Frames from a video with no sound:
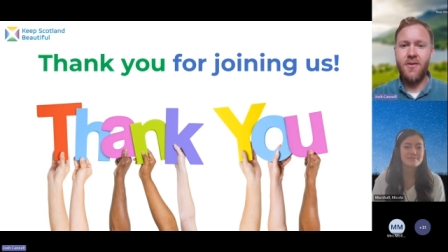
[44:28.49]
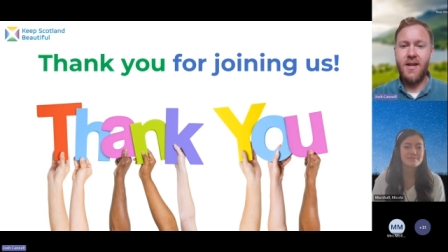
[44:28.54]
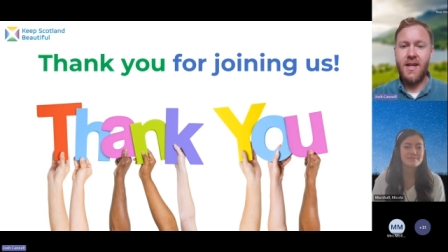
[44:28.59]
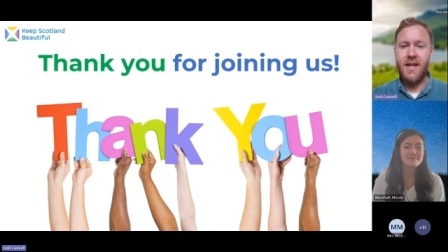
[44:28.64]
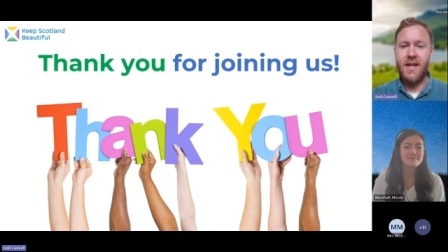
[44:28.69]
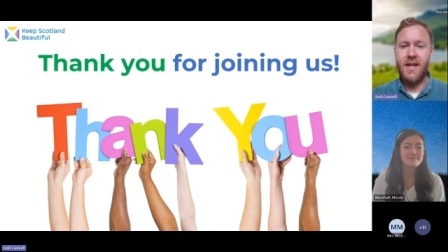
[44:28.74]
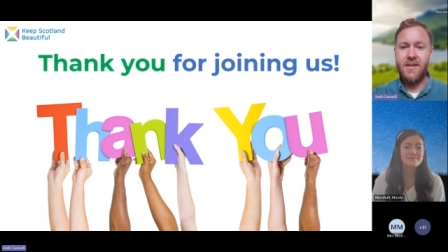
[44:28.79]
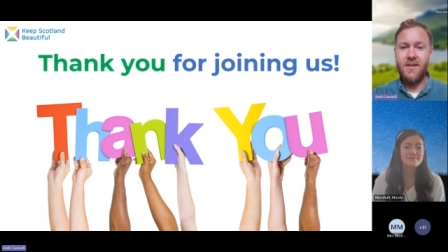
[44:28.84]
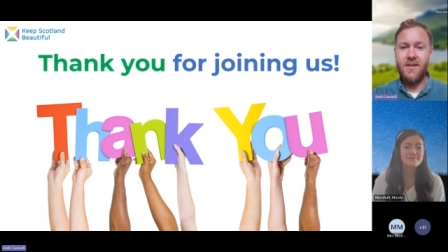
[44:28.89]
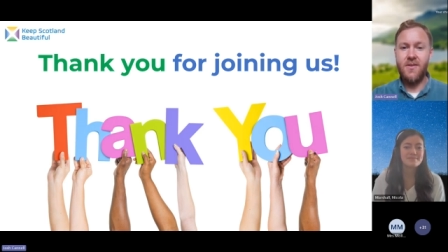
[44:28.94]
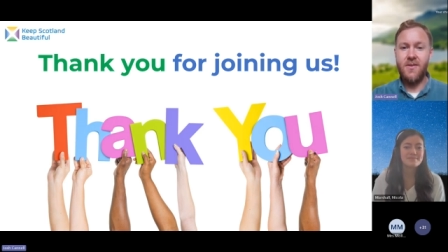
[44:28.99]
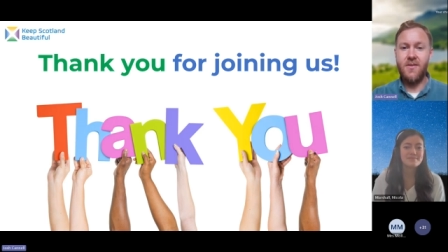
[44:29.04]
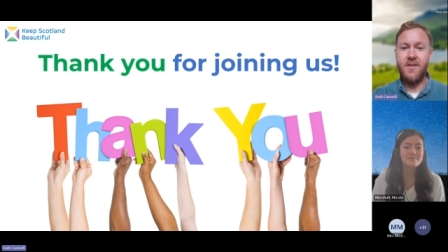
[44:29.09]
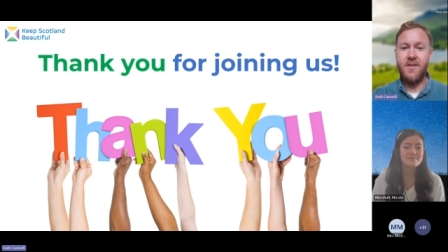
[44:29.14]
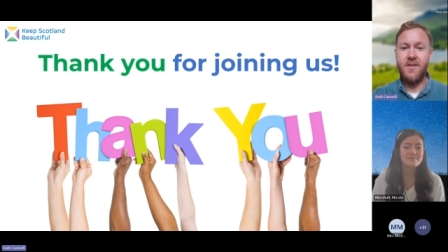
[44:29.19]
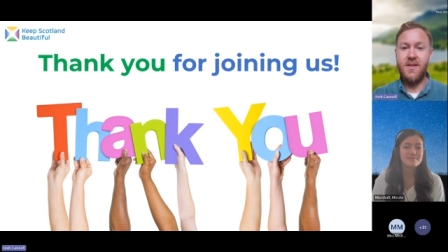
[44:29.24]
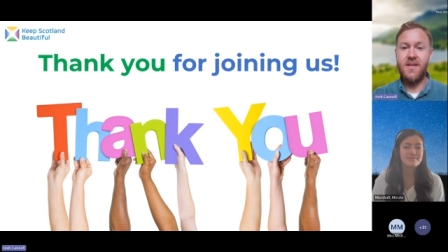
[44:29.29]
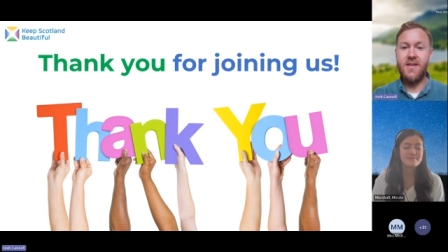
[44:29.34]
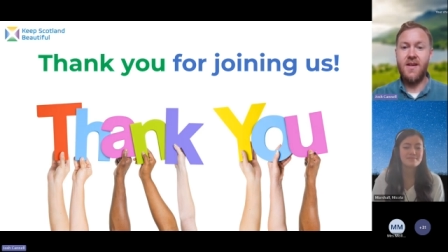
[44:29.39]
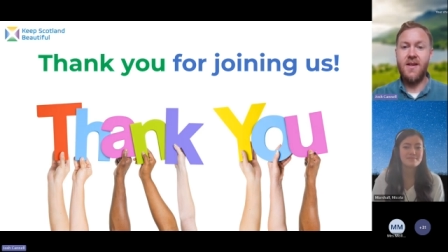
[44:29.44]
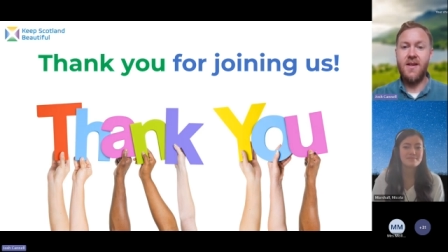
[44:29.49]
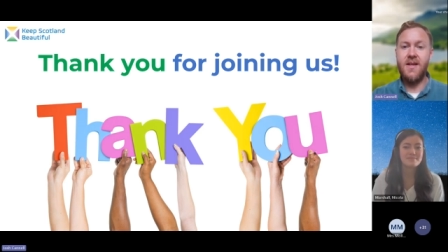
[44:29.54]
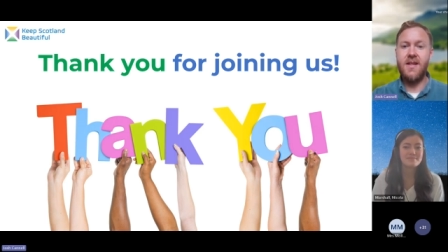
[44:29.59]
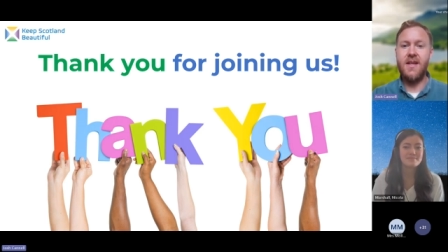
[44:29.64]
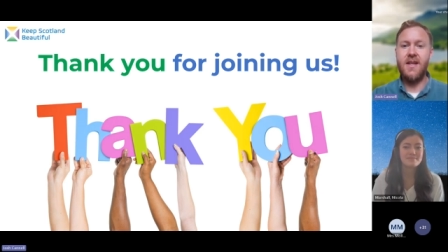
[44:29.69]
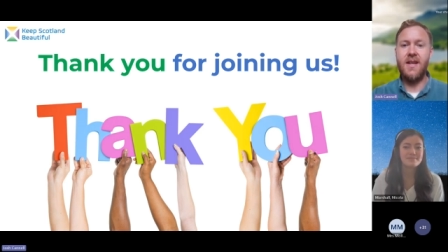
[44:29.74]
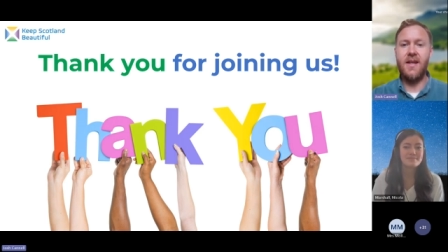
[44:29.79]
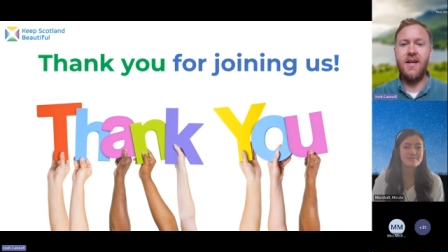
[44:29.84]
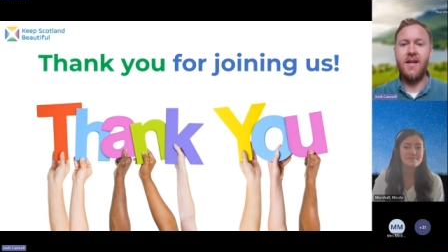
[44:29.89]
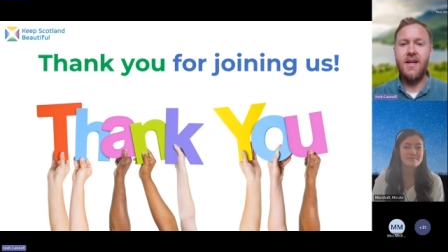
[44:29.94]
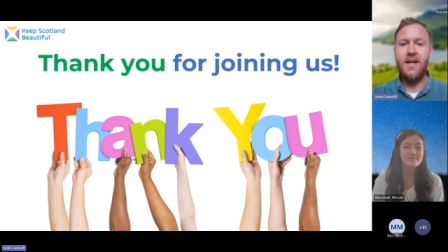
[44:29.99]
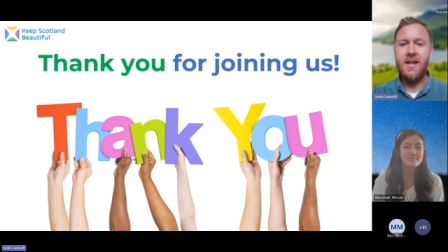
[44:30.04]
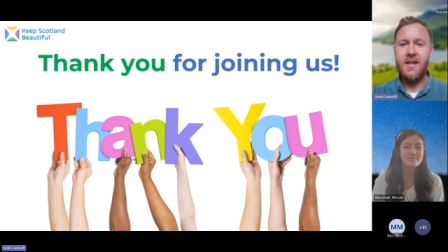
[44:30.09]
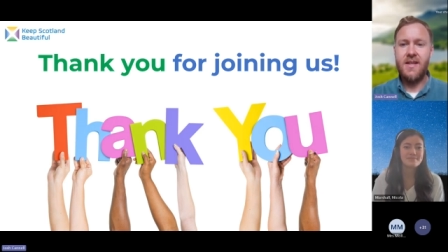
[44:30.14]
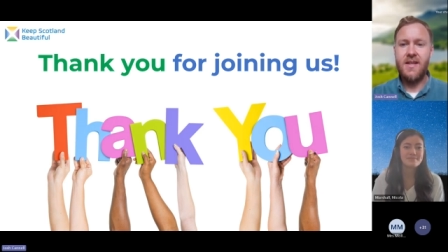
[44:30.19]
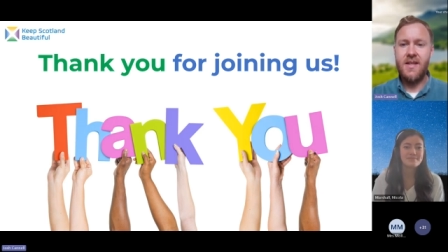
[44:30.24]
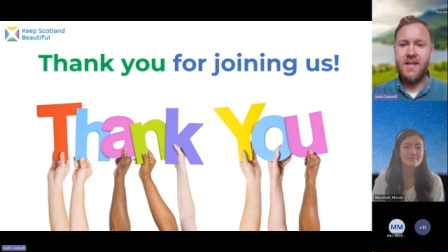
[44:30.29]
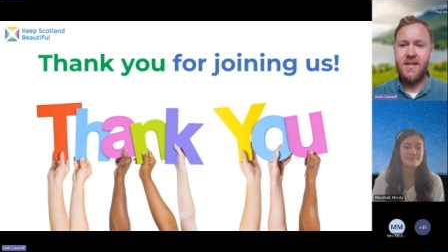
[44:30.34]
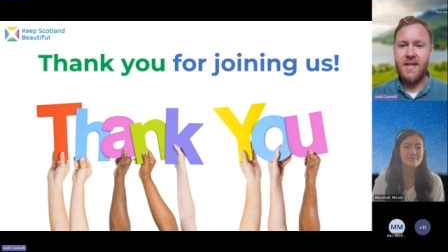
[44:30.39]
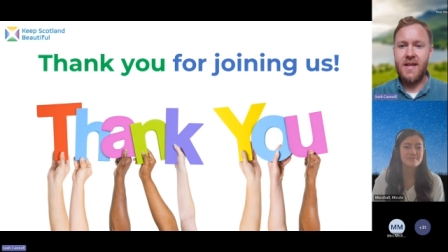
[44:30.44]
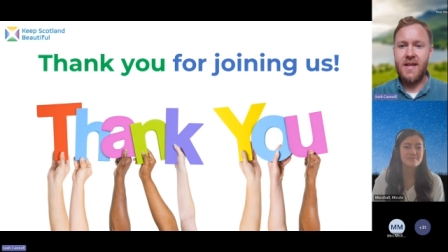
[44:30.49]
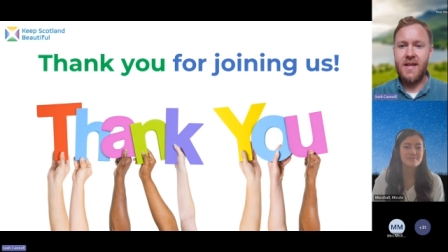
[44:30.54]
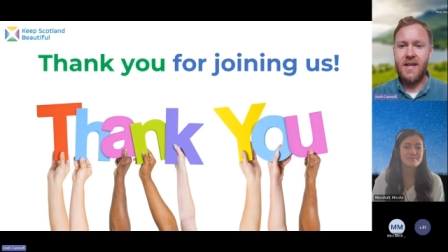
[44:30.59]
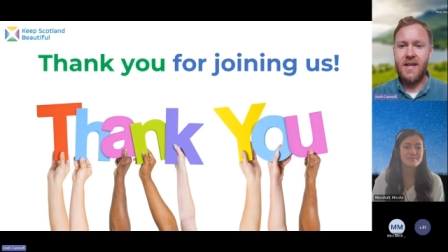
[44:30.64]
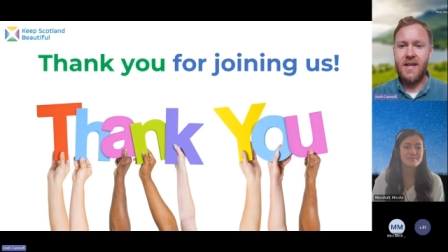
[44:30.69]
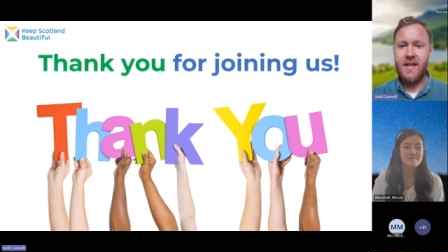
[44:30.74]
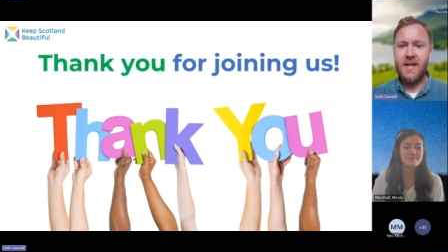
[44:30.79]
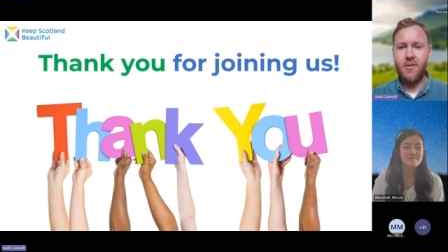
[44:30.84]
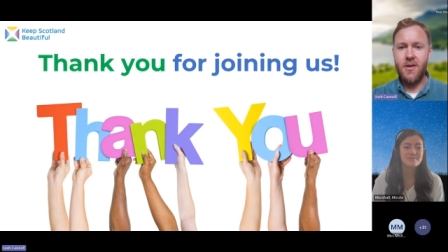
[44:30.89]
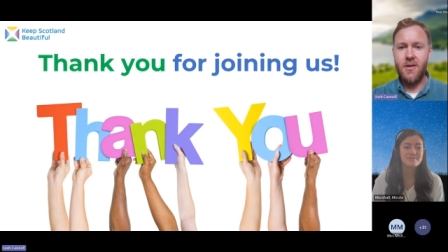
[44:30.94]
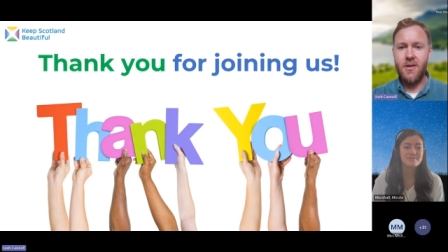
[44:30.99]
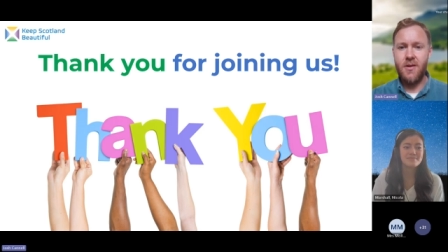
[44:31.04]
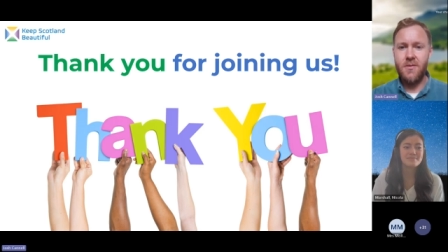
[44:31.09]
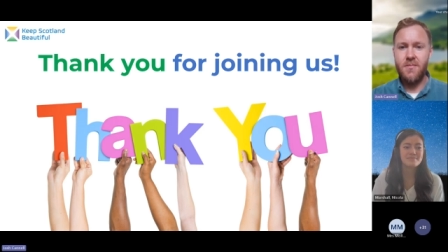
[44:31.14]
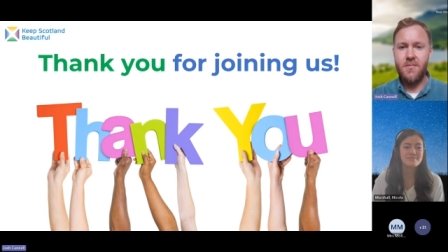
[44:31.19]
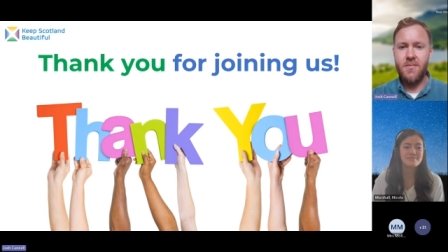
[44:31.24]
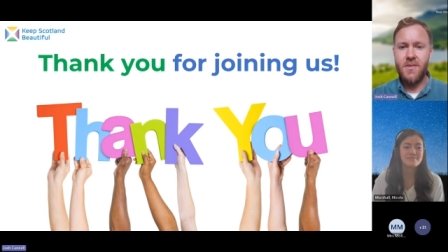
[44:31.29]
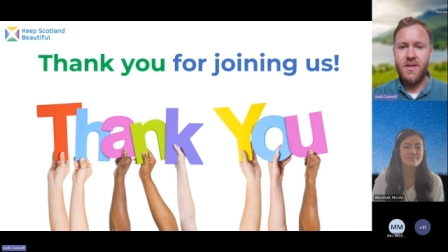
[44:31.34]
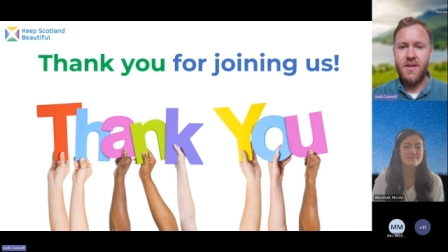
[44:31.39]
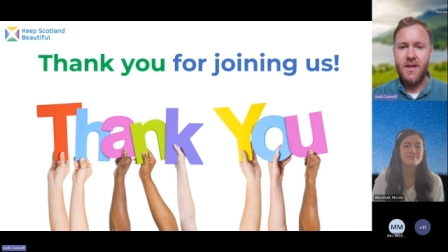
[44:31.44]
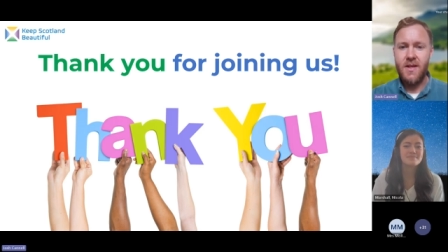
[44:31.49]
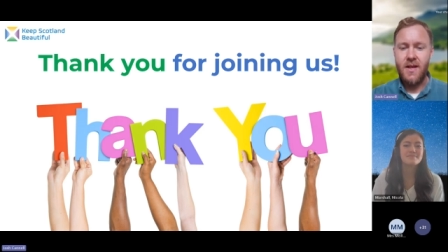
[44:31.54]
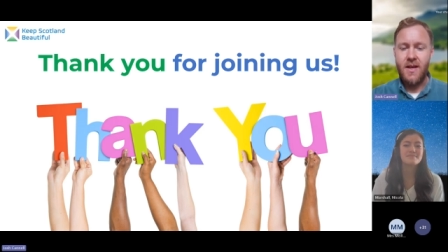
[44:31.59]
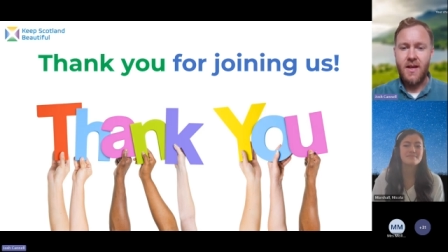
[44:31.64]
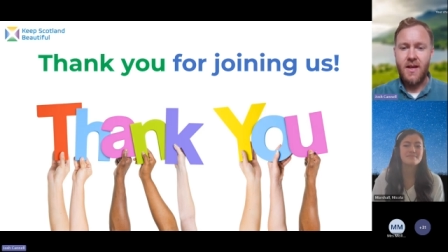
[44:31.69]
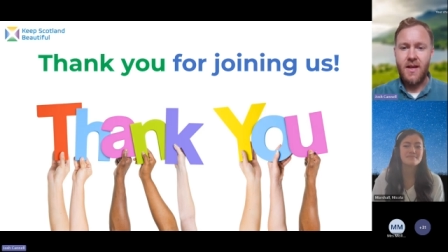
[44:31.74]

our lesson on designing sustainable homes,